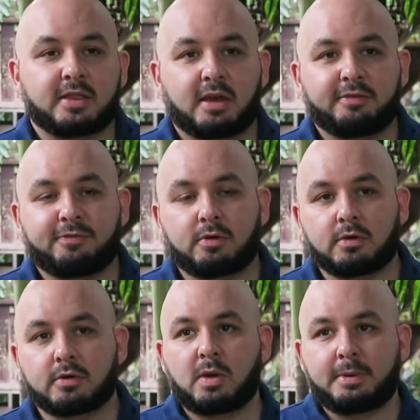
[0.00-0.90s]
and
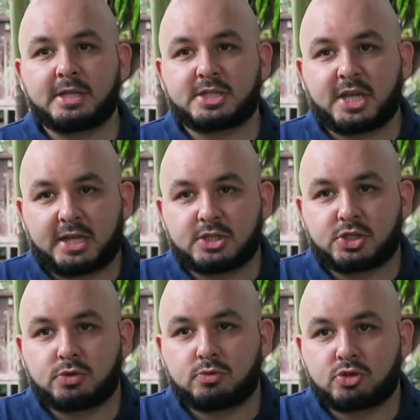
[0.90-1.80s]
therefore women tend
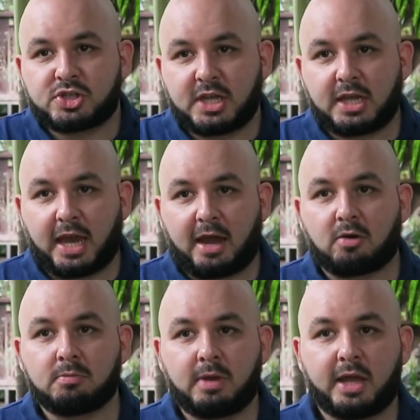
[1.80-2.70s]
to seek
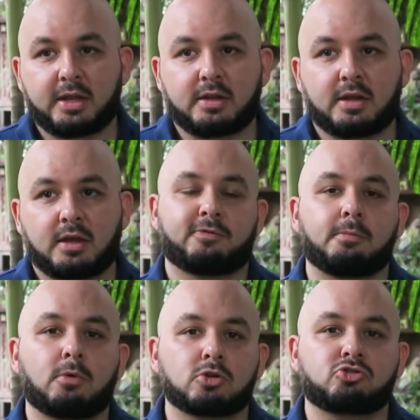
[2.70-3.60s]
out men for
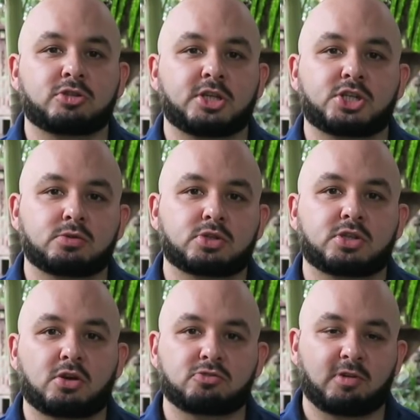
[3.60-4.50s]
more traditional
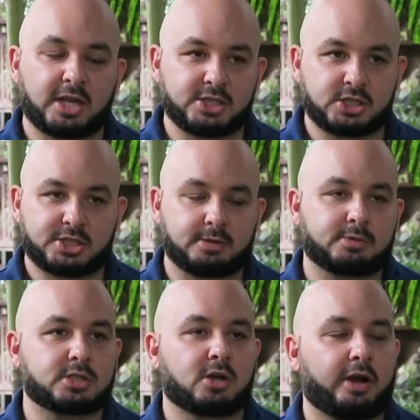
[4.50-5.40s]
style
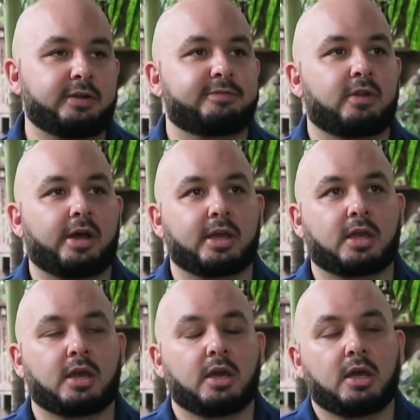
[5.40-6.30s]
relationships. It's kind of
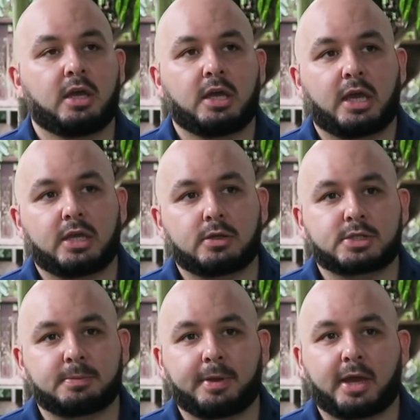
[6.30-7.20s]
like it
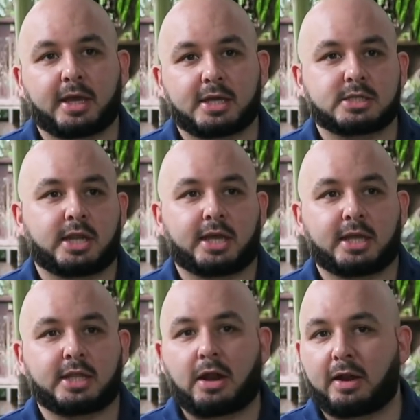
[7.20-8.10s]
used to be, I guess, like
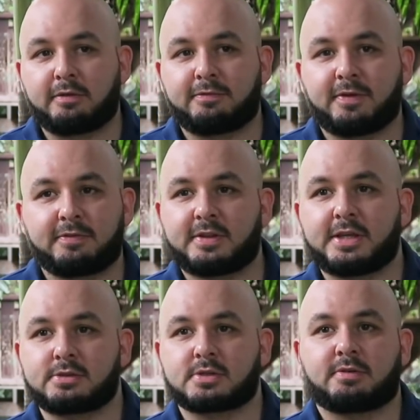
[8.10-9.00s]
in the
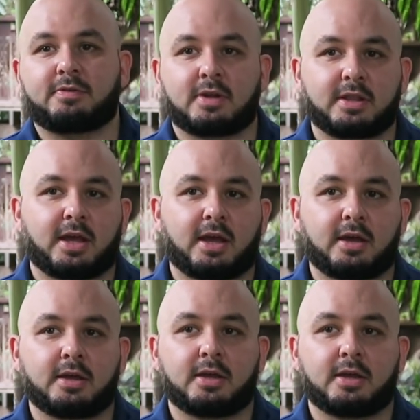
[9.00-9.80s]
1950s or something like that.